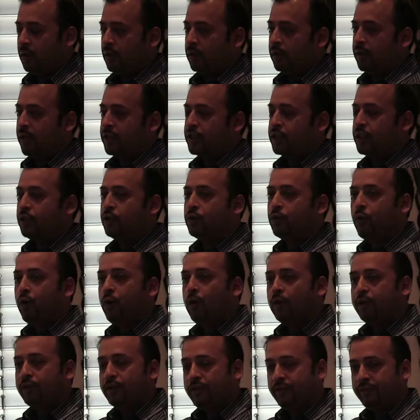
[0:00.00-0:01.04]
gets into
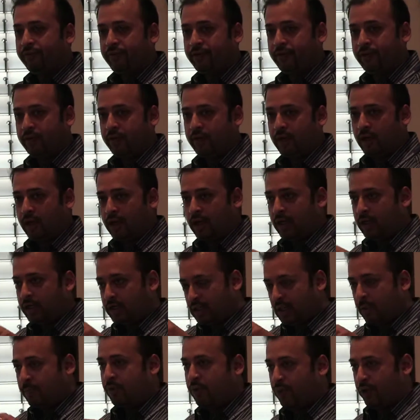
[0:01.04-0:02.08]
all the different
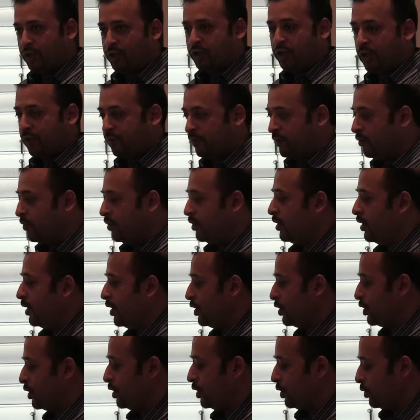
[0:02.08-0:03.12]
subunits of our
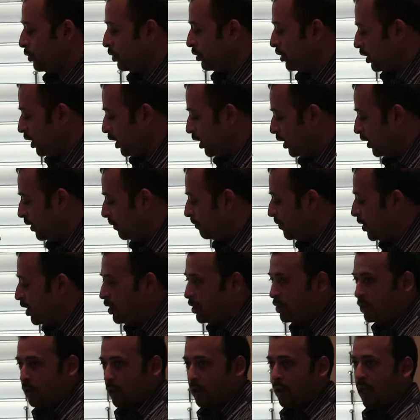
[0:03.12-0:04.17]
institute.
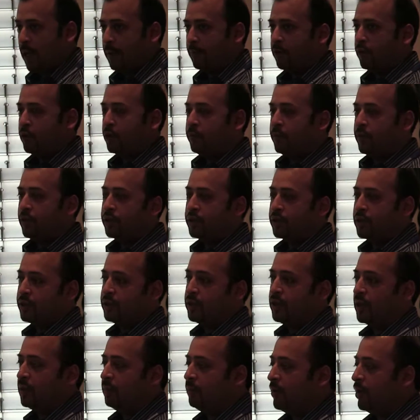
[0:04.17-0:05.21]
So I'm going to be
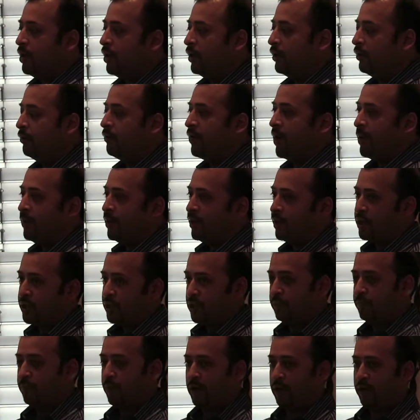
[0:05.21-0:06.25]
discussing about the
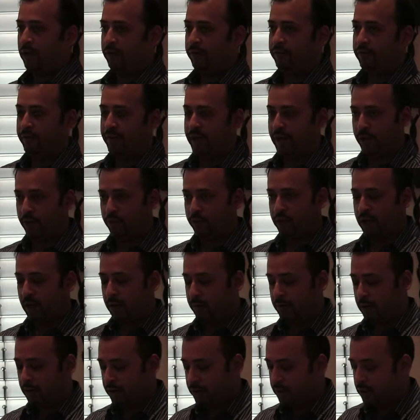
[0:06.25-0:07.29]
fabrication part of
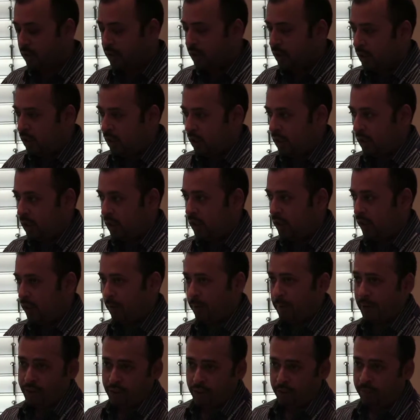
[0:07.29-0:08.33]
nanofibers,
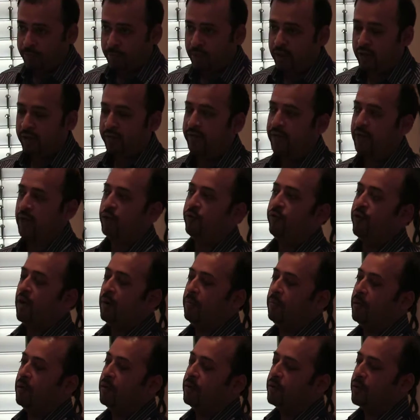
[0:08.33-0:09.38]
imaging part of
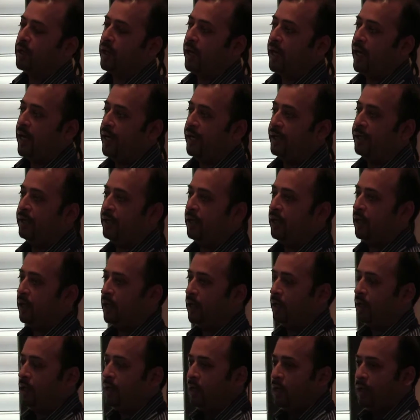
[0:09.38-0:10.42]
nanofibers, and
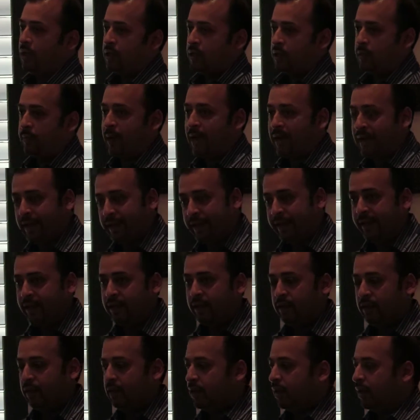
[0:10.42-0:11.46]
some
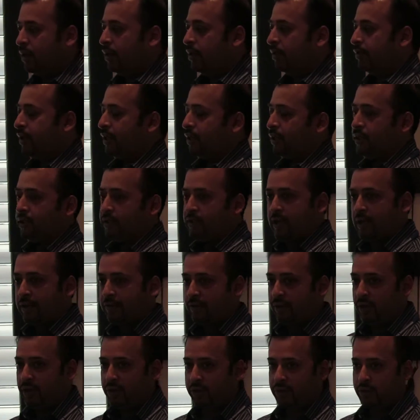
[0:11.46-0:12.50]
analytical techniques that
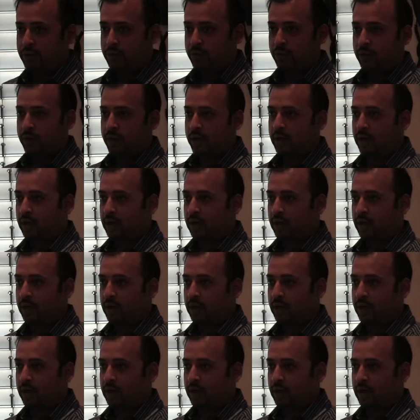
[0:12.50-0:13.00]
we use to